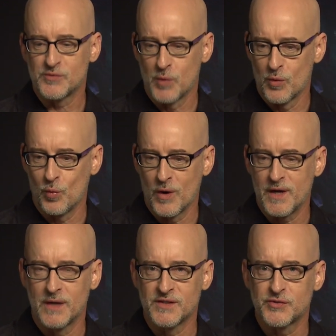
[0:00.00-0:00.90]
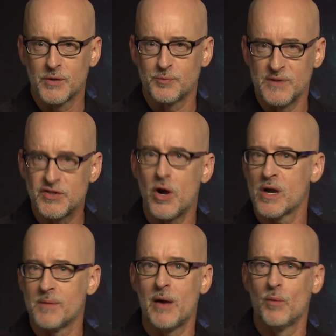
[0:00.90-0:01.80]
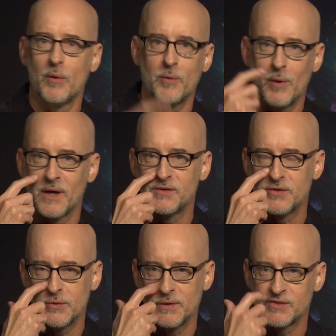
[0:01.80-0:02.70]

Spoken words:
as we're working on the script, we talk about what we want to do,